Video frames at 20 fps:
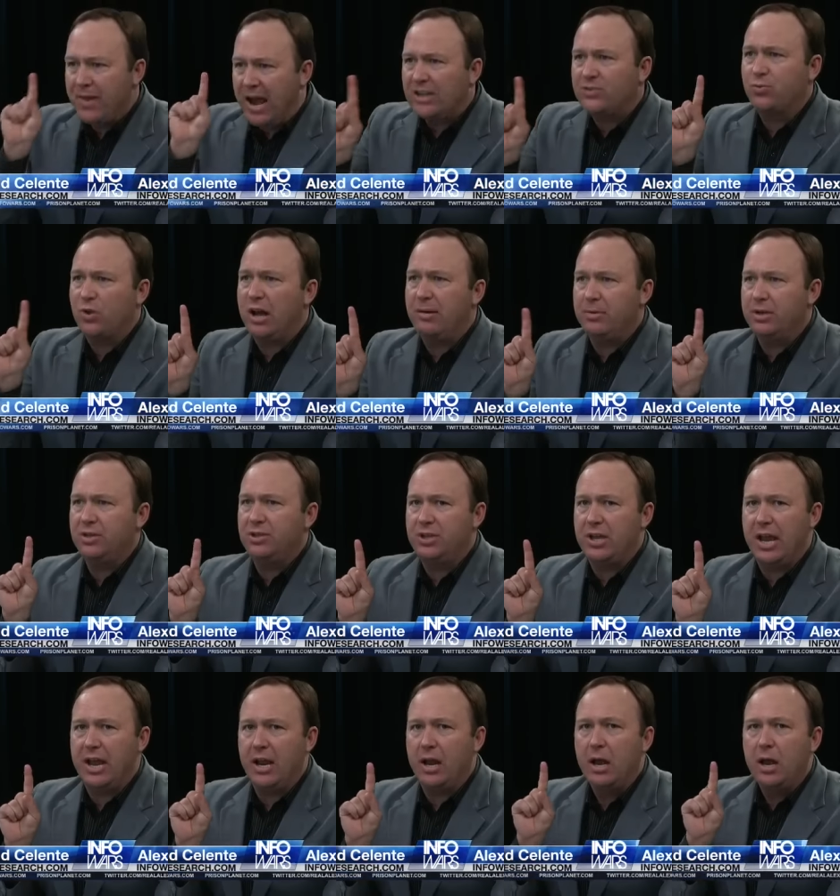That's what I'm going to
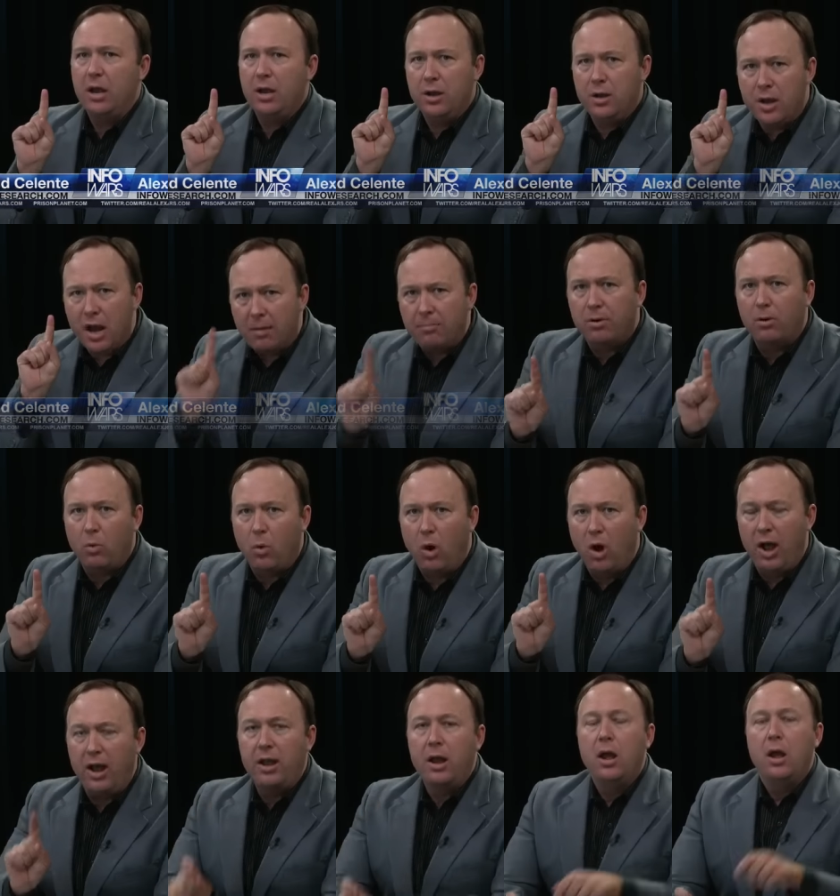say, number
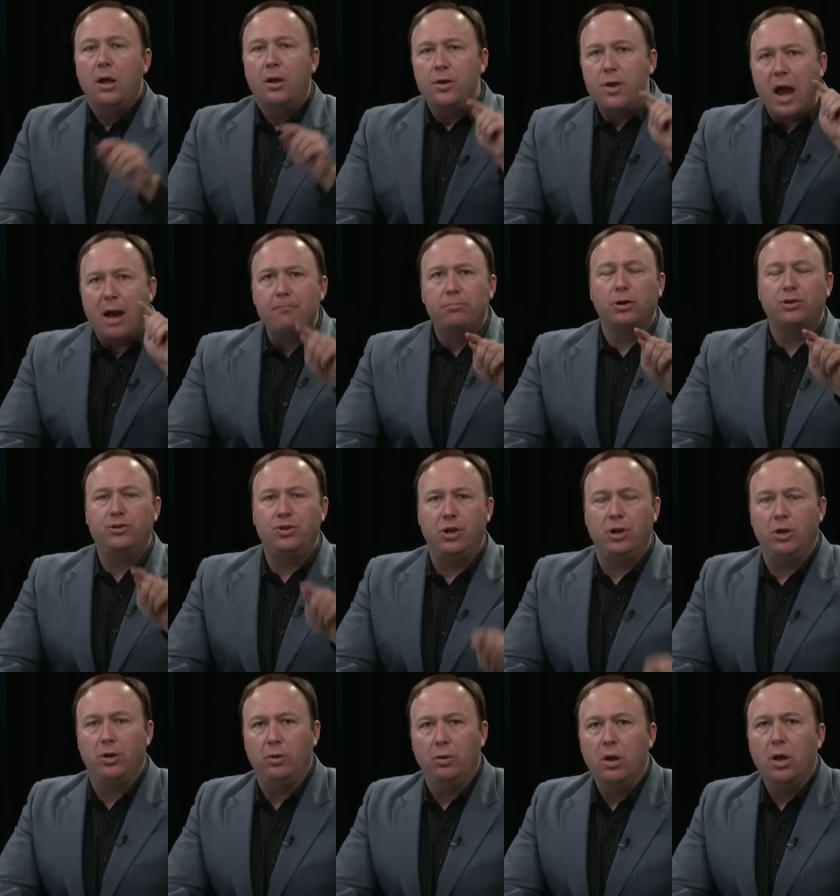one. Number
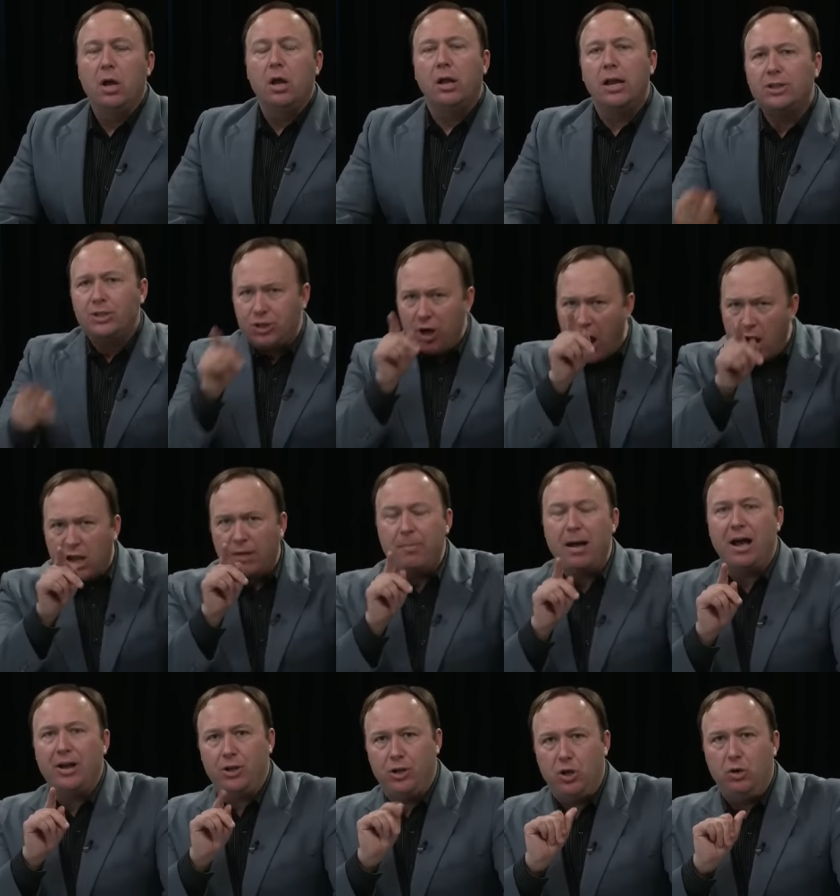two, let's talk
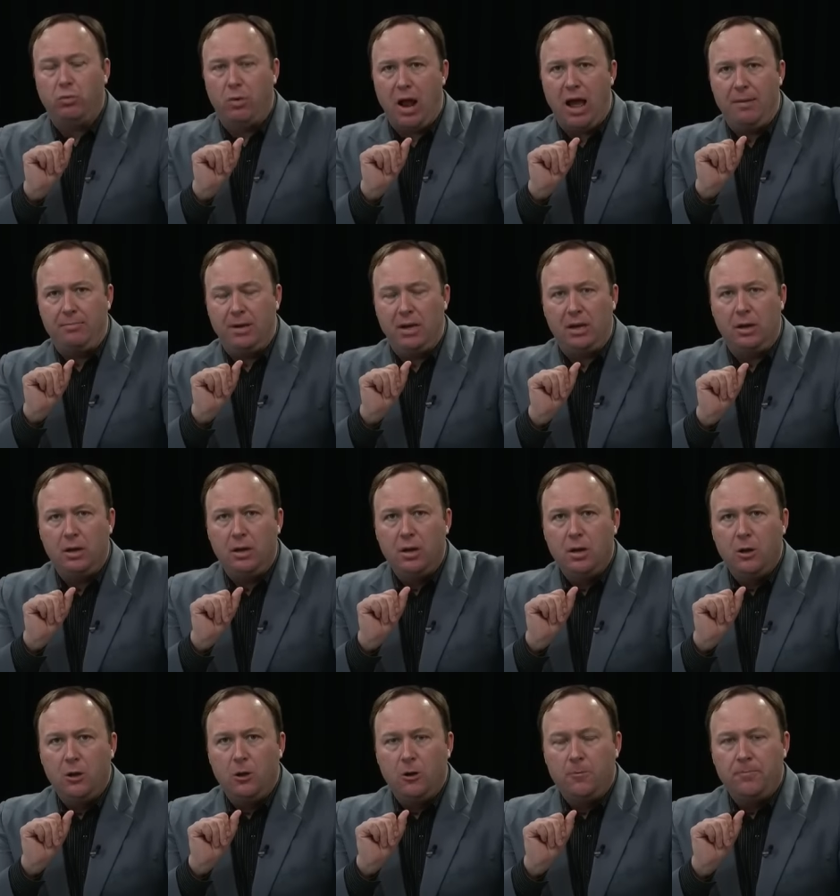about you, Romney.
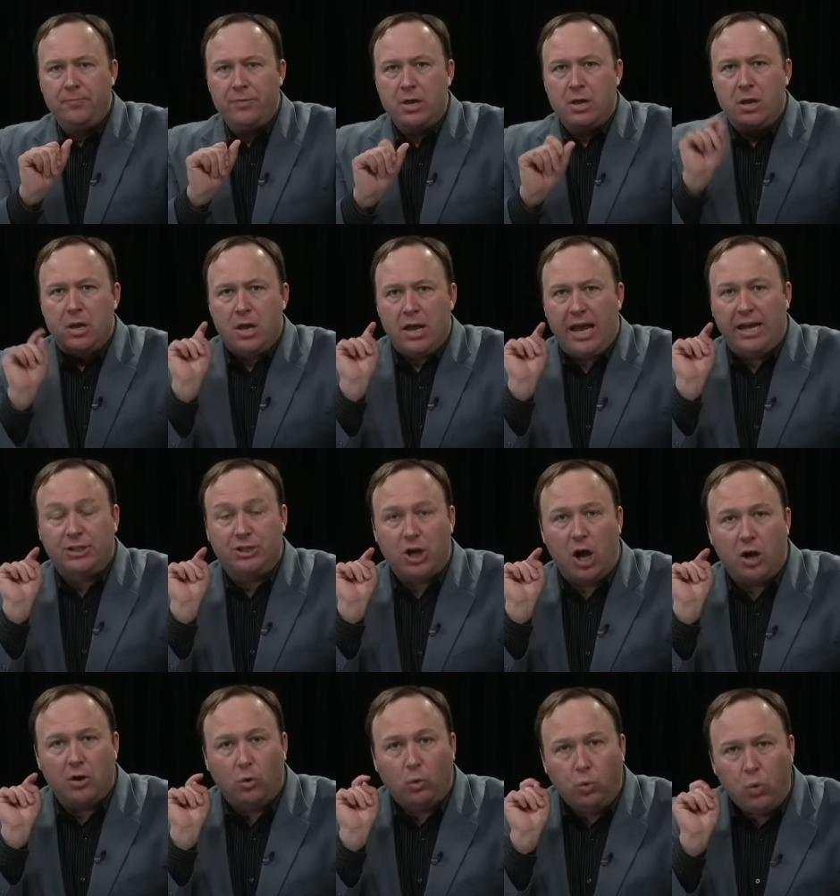It's
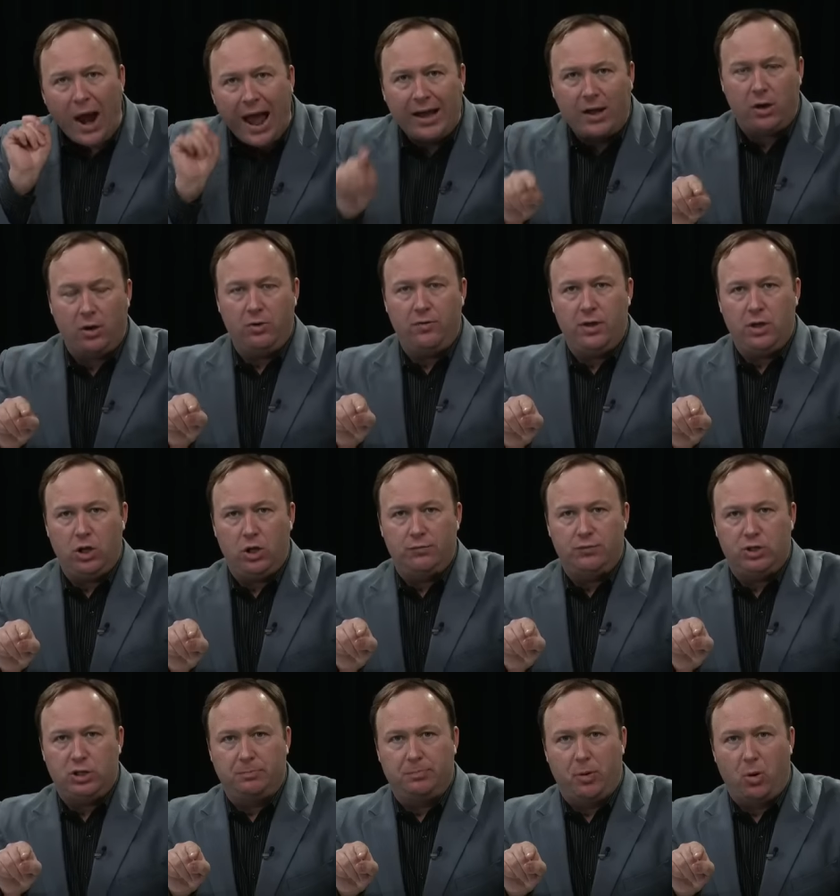on record that
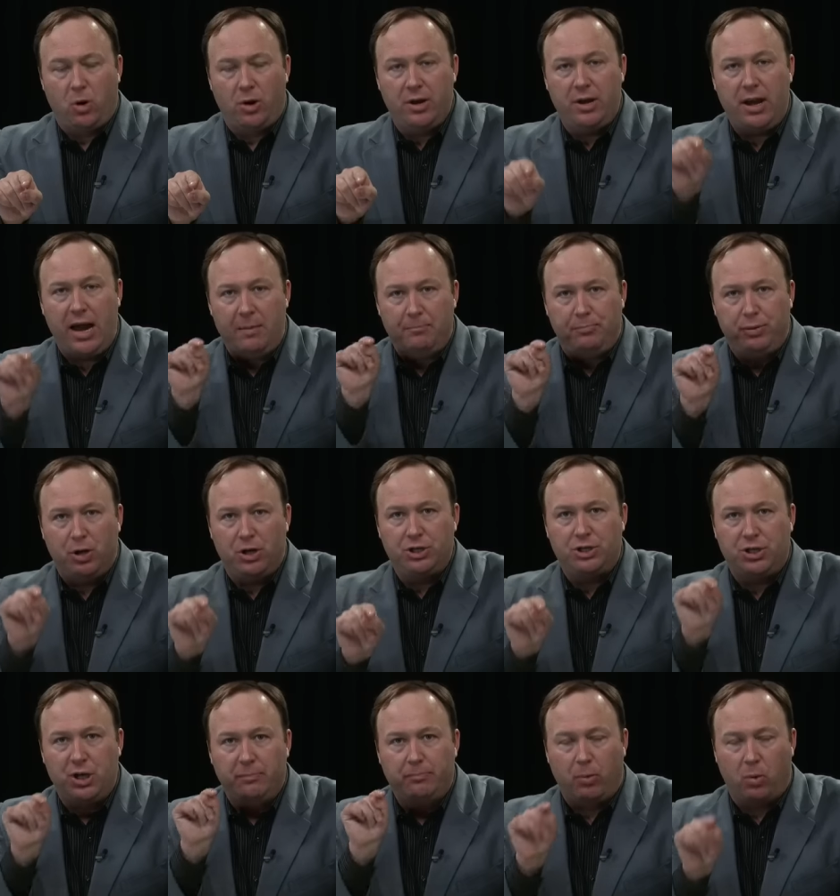you've supported and
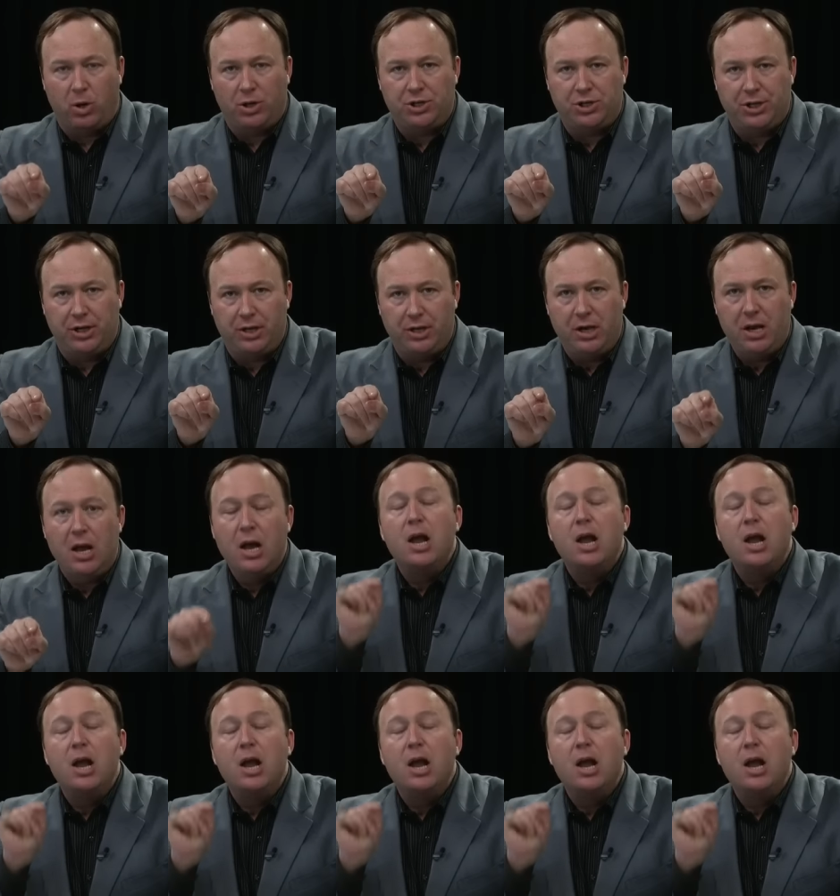pushed abortion.